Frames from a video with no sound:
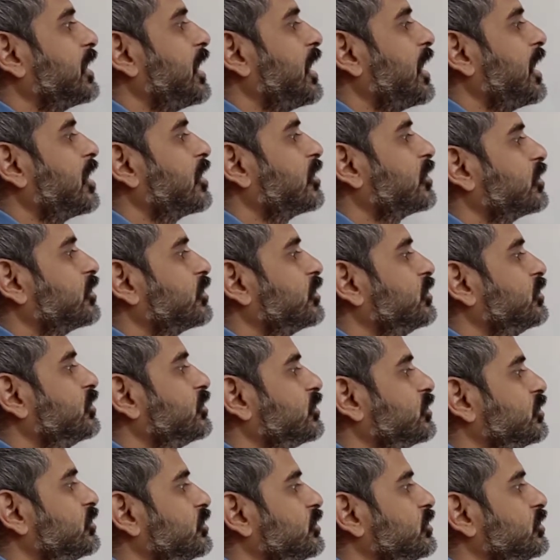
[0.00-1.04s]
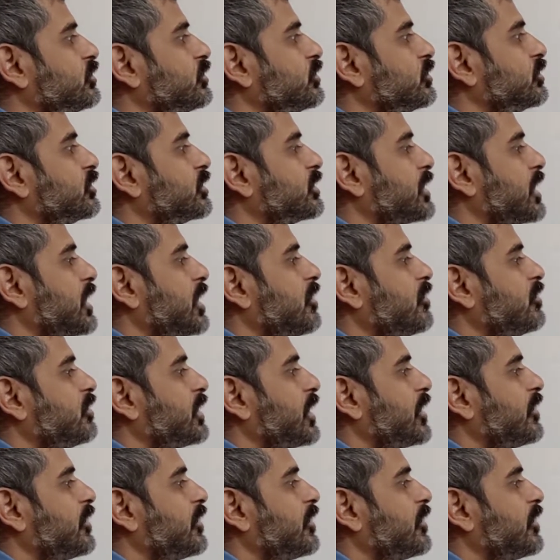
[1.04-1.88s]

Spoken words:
R2 to ground.